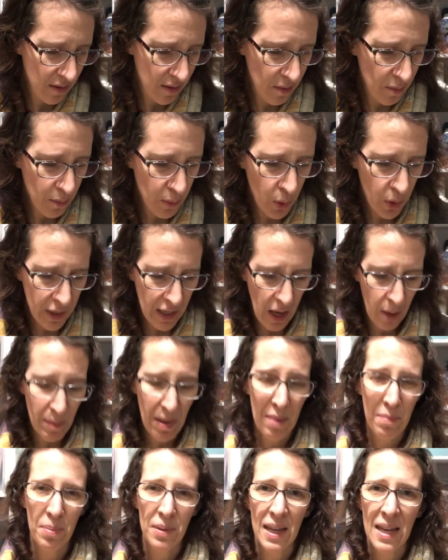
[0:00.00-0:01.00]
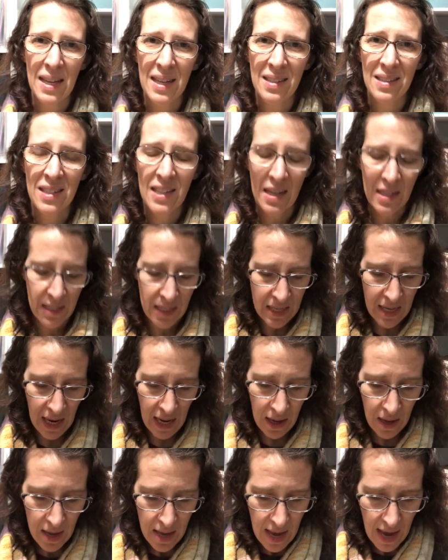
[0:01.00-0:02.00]
pulling out my blankets yet
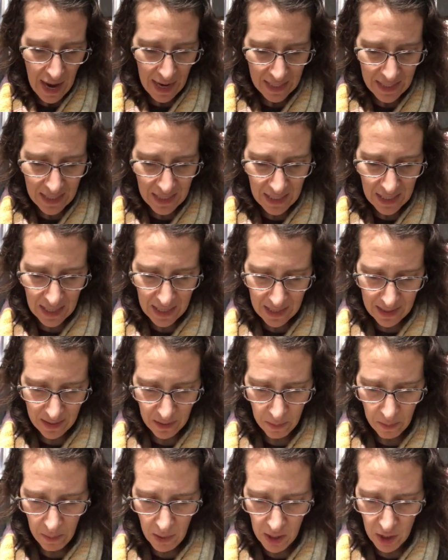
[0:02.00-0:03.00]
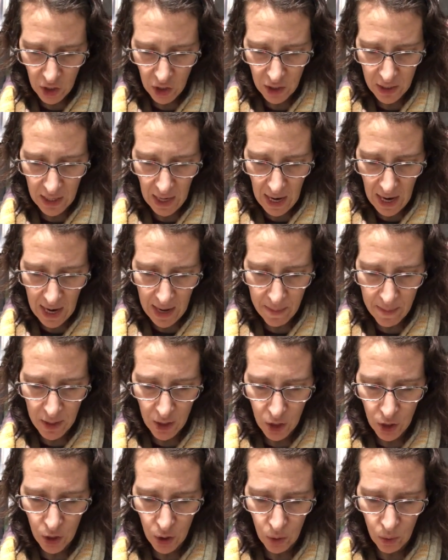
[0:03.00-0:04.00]
today. I didn't get as much time
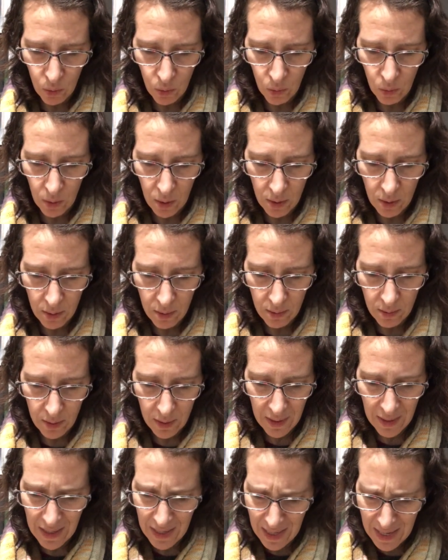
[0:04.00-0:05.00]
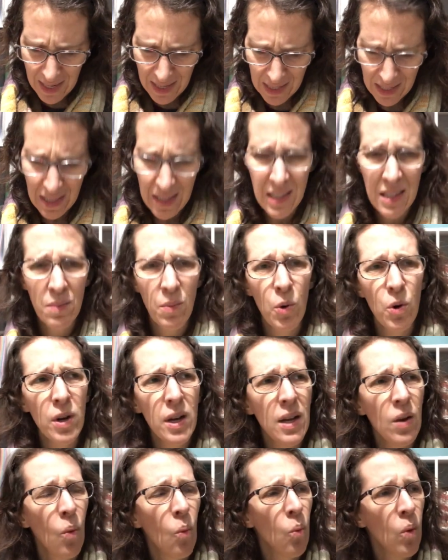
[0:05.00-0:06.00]
to knit this
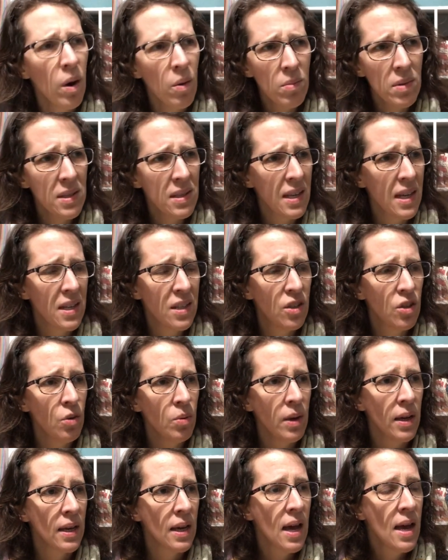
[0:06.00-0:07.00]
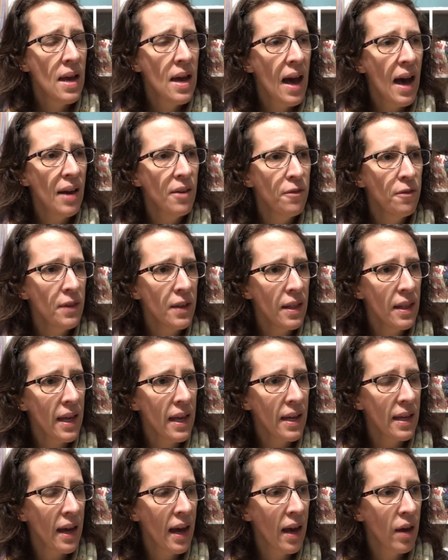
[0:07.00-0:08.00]
morning. What was I doing? I feel
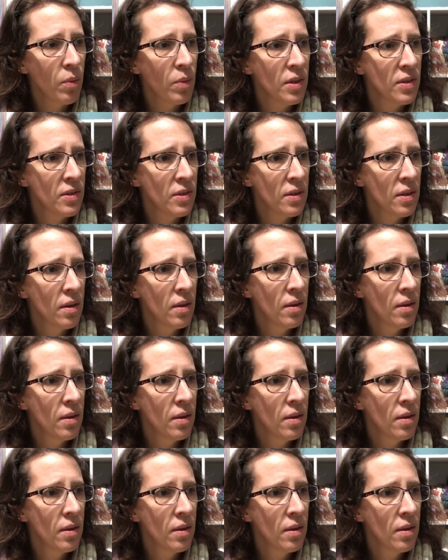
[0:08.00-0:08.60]
like I was